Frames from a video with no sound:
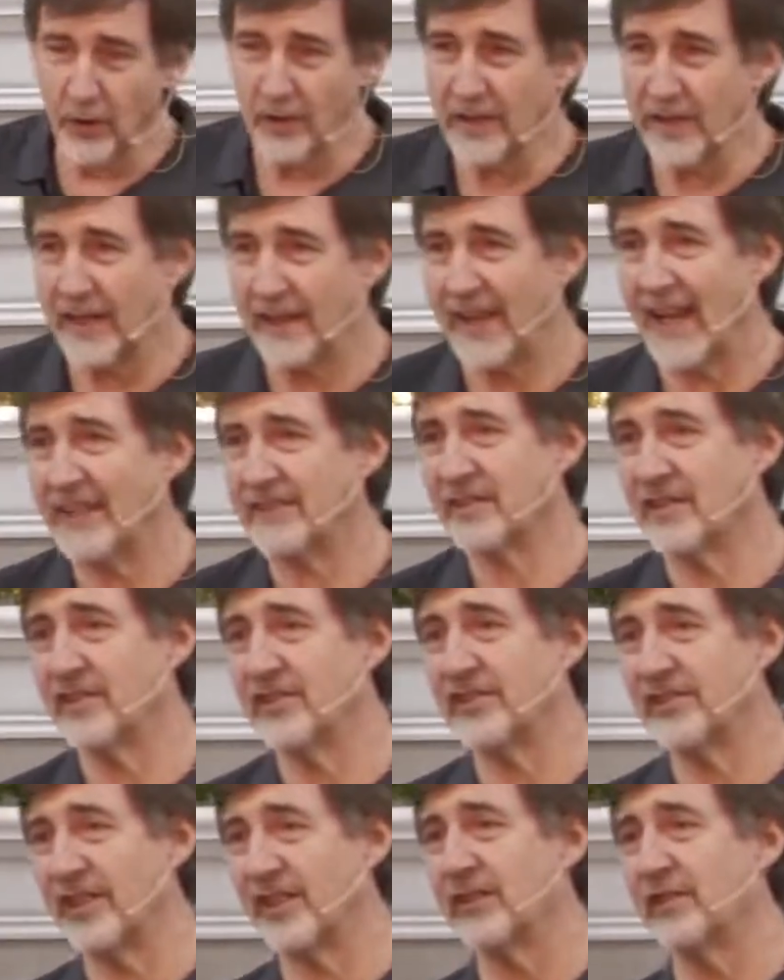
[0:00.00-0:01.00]
that's
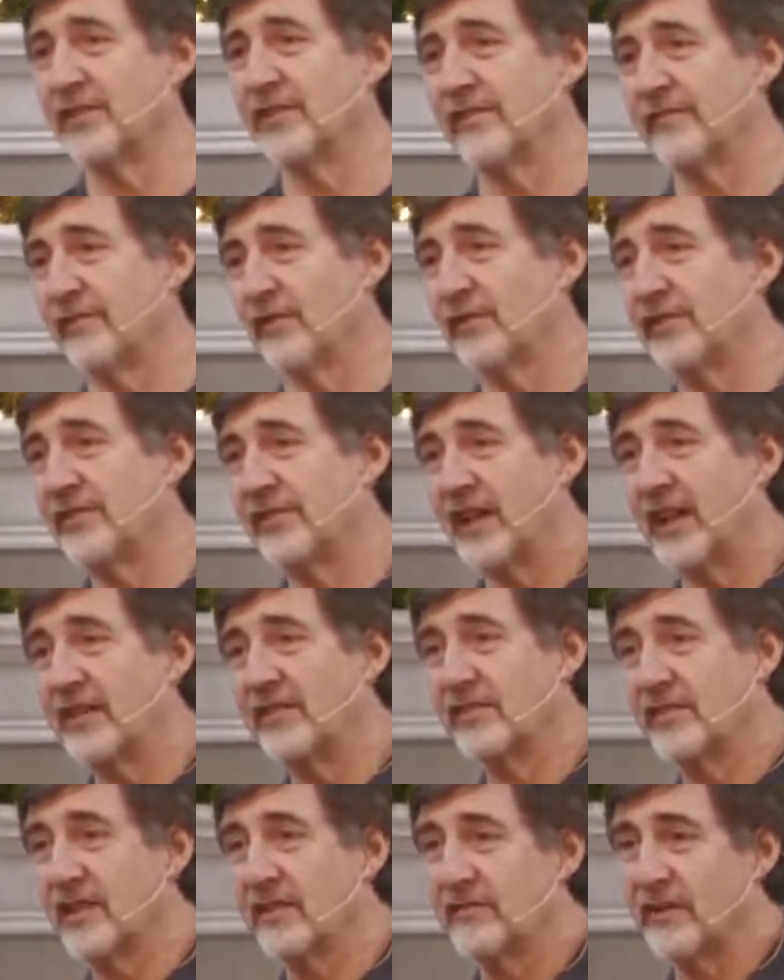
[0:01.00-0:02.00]
considered the first
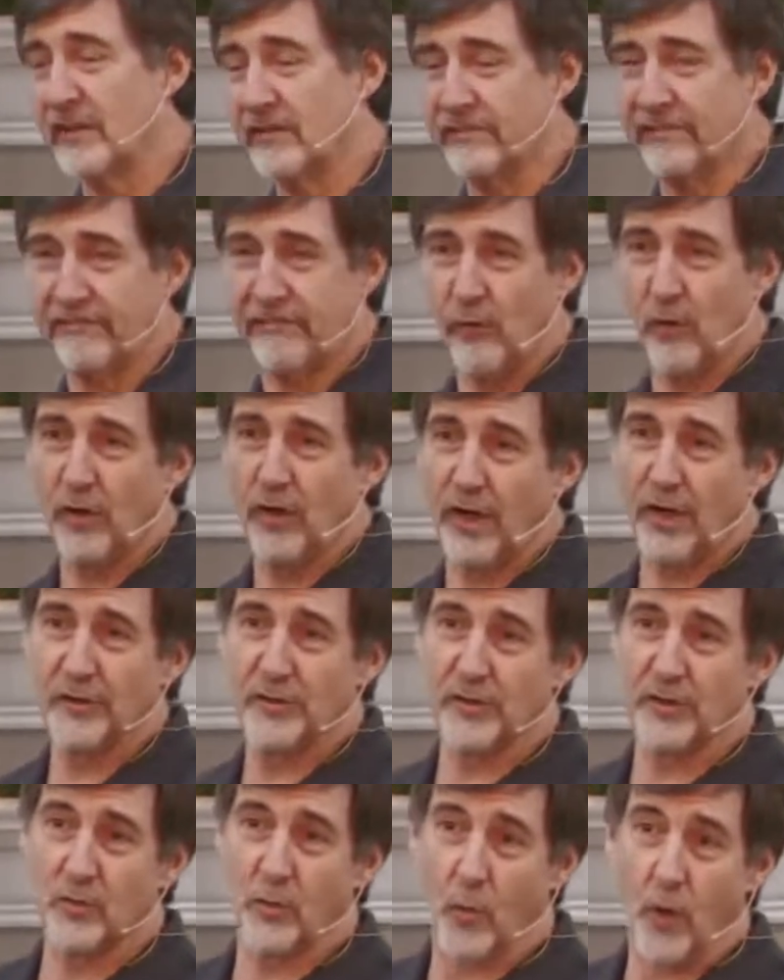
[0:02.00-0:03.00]
Thanksgiving
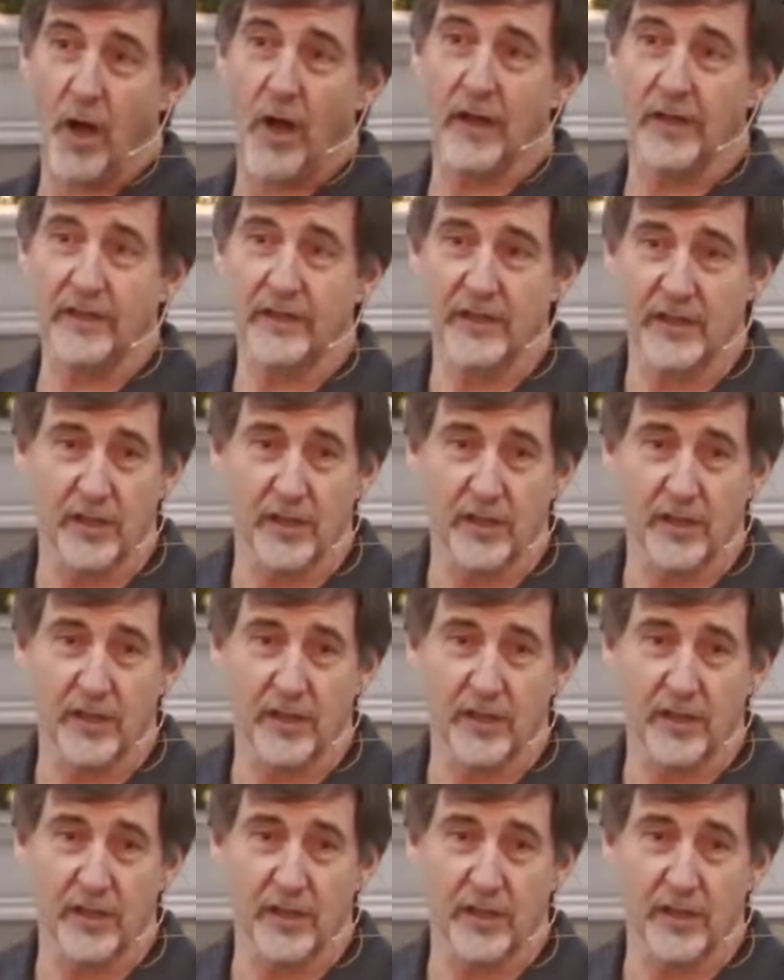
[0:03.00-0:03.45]
401